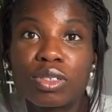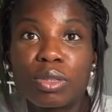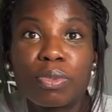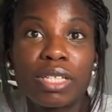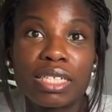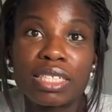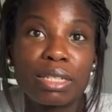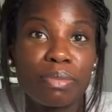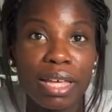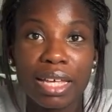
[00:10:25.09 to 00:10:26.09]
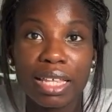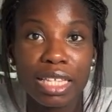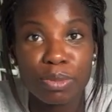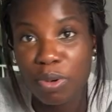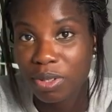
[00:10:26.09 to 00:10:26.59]
to potentially make this
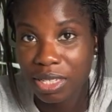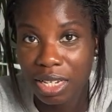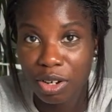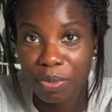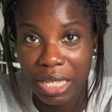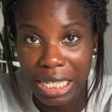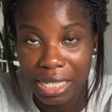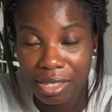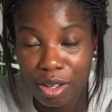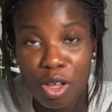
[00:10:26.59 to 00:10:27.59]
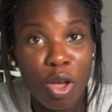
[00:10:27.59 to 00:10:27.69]
process a little bit easier.